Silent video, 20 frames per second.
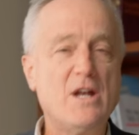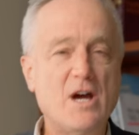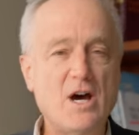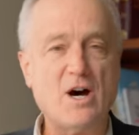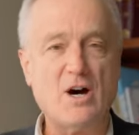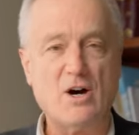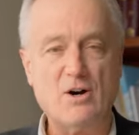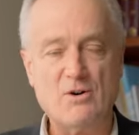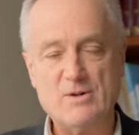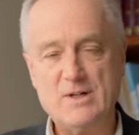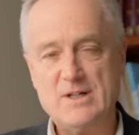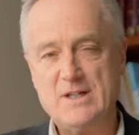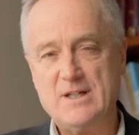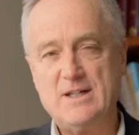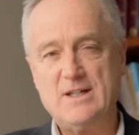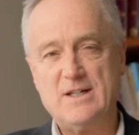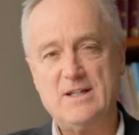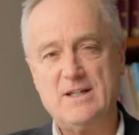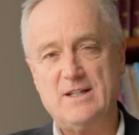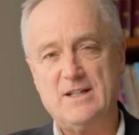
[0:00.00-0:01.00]
know
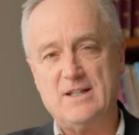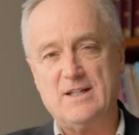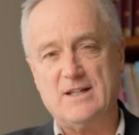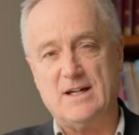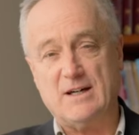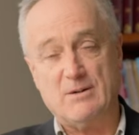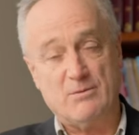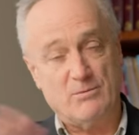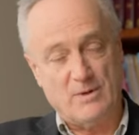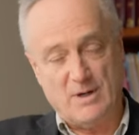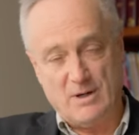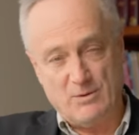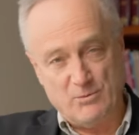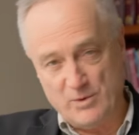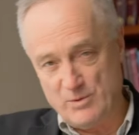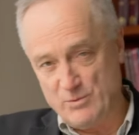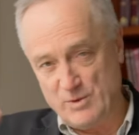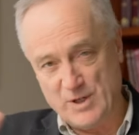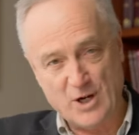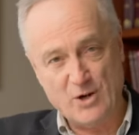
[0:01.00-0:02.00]
uh,
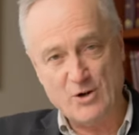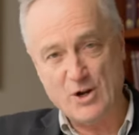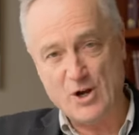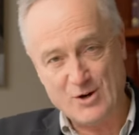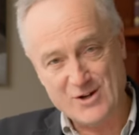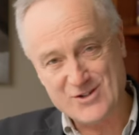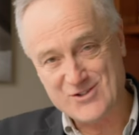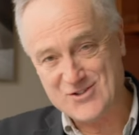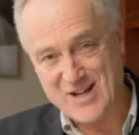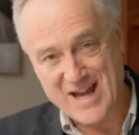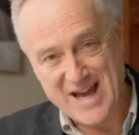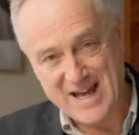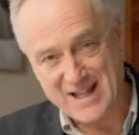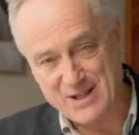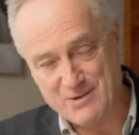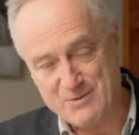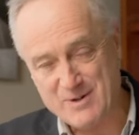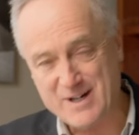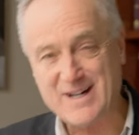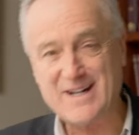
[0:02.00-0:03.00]
we don't know
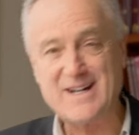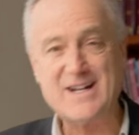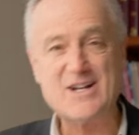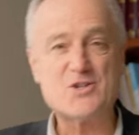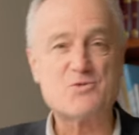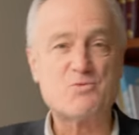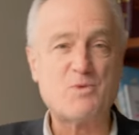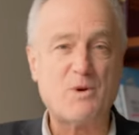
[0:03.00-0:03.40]
exactly what it is.